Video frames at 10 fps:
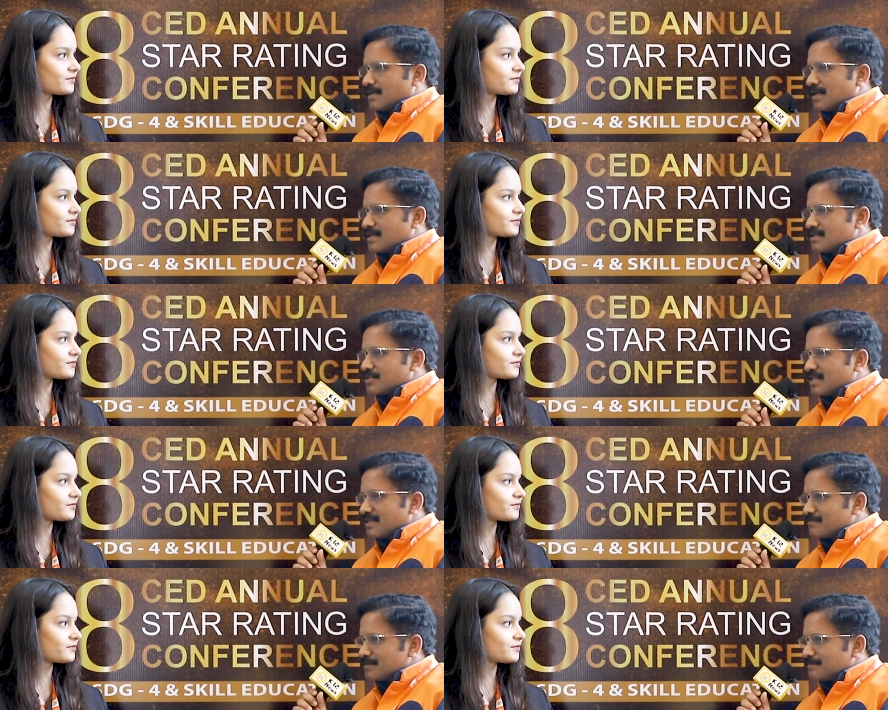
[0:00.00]
Speaker 1: I can
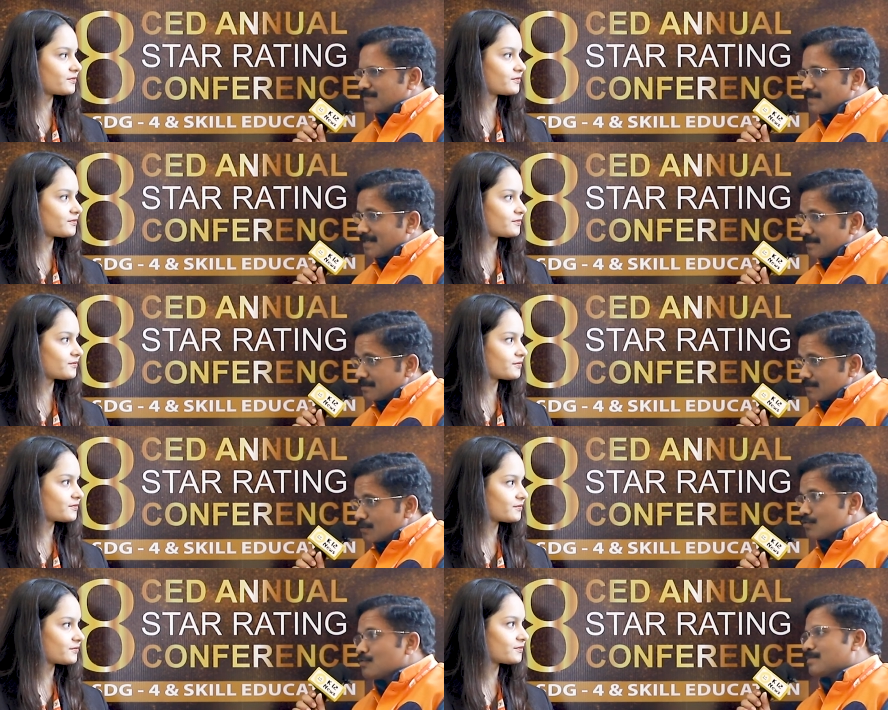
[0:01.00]
share with my
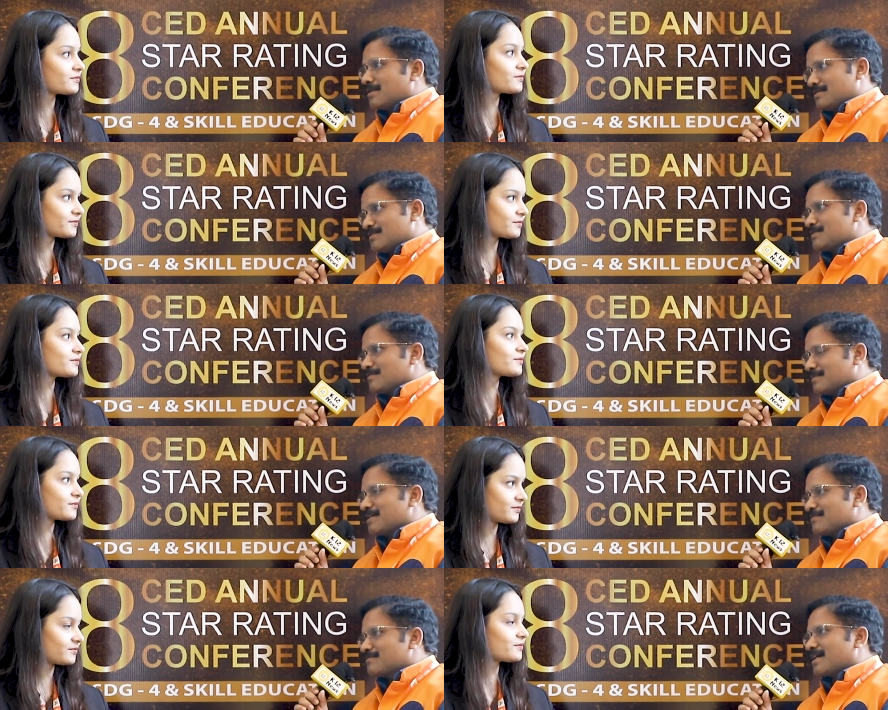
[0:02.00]
group also,
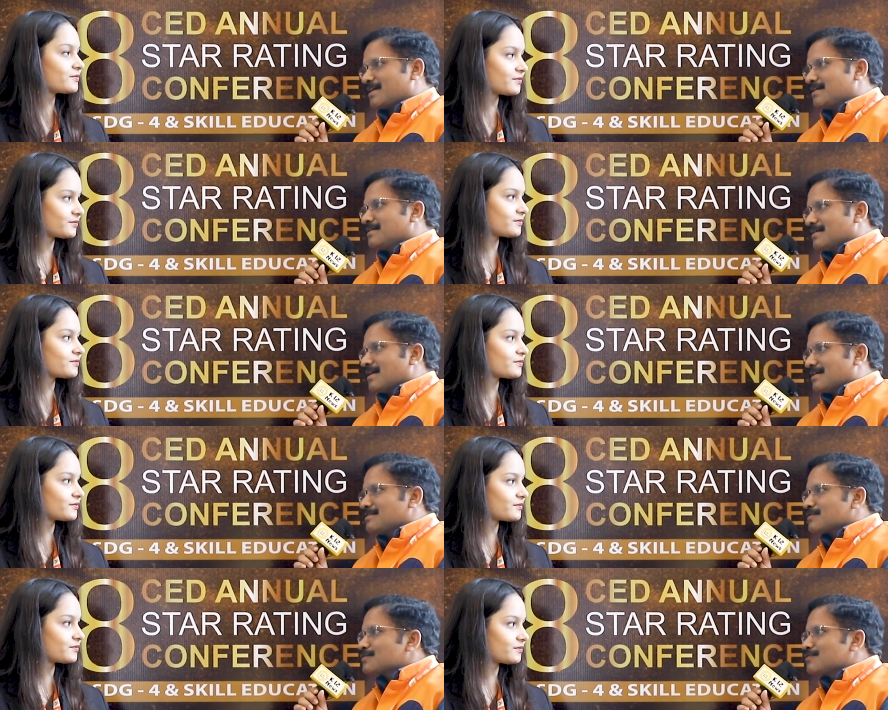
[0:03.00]
my other
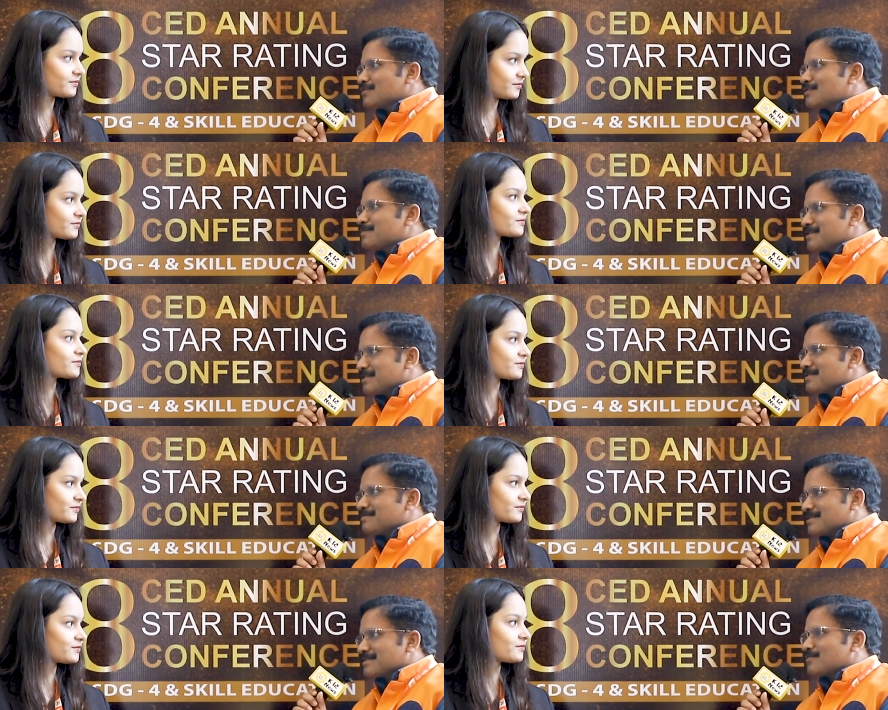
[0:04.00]
school's
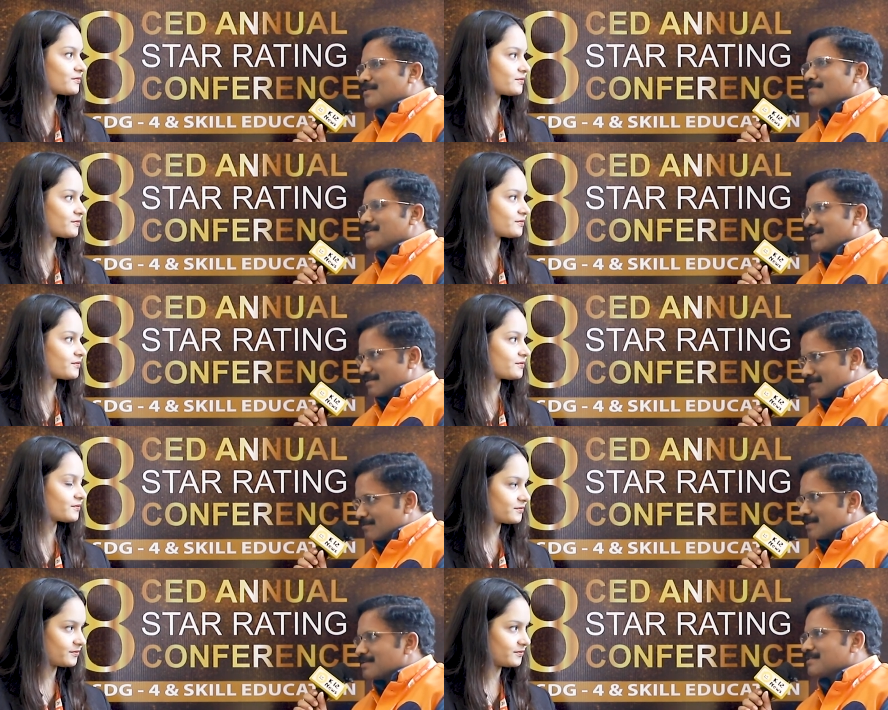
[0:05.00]
principals what we are
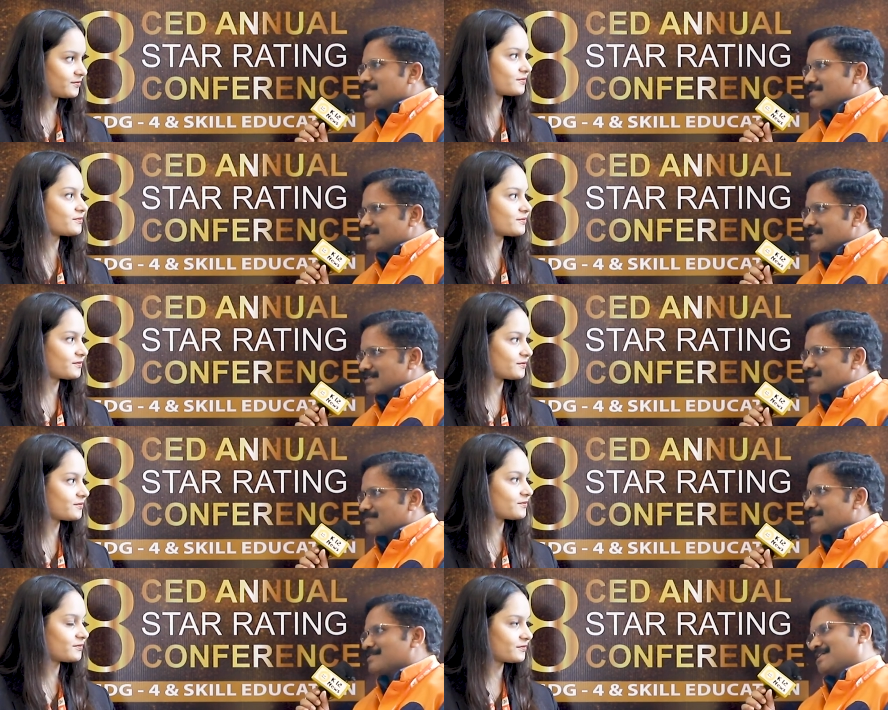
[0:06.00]
going to achieve in next
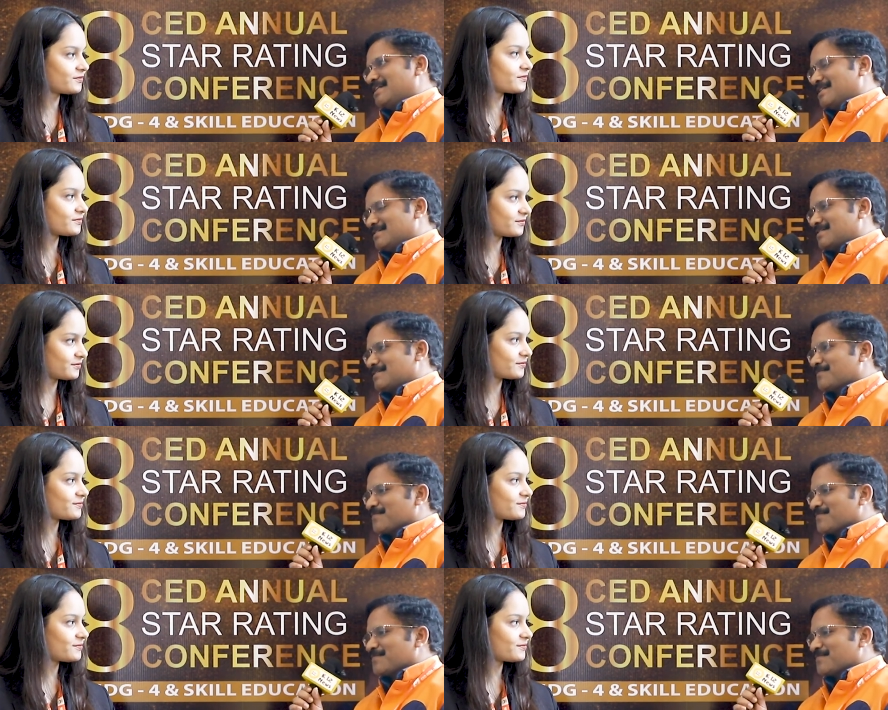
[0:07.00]
further years.